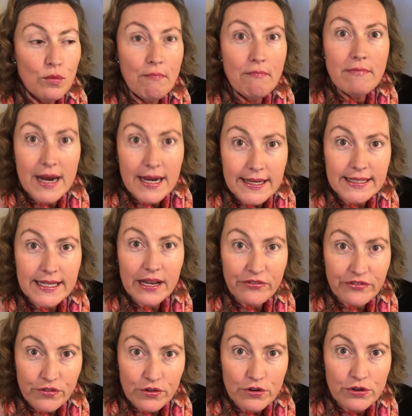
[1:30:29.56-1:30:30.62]
must have
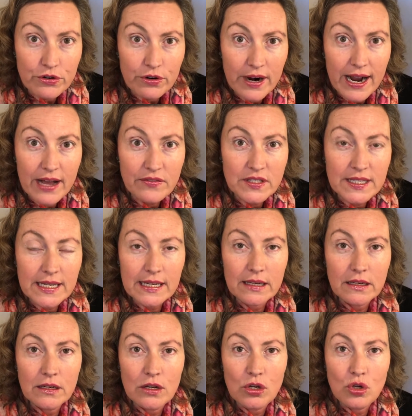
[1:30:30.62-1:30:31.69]
photographs
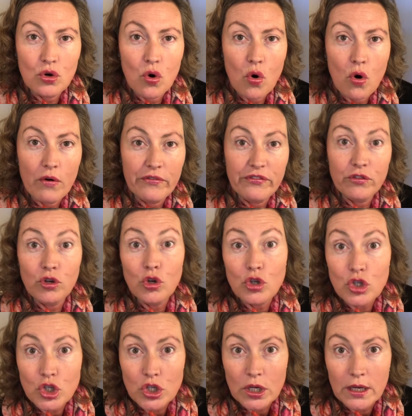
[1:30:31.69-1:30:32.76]
in your
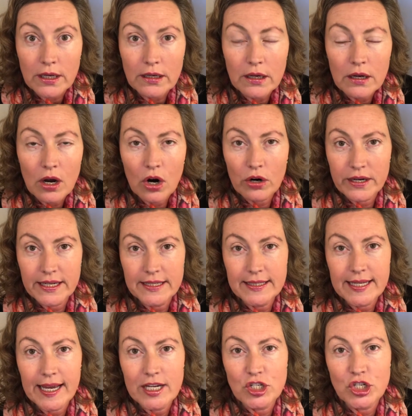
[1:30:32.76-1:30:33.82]
future
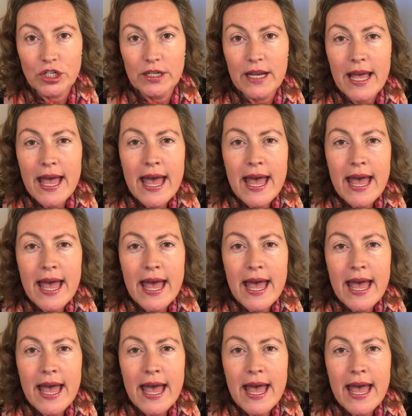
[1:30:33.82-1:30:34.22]
orientation